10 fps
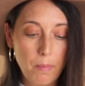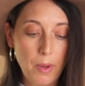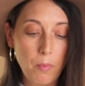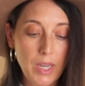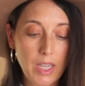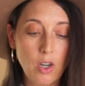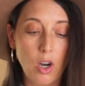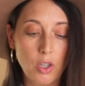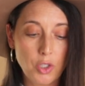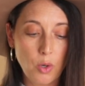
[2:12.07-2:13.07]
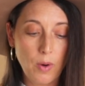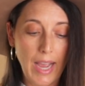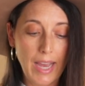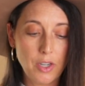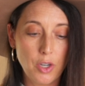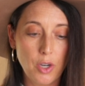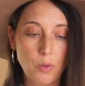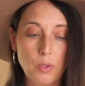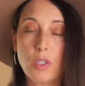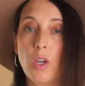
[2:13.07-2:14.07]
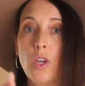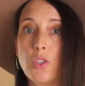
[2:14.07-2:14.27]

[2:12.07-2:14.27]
and we can also add notes.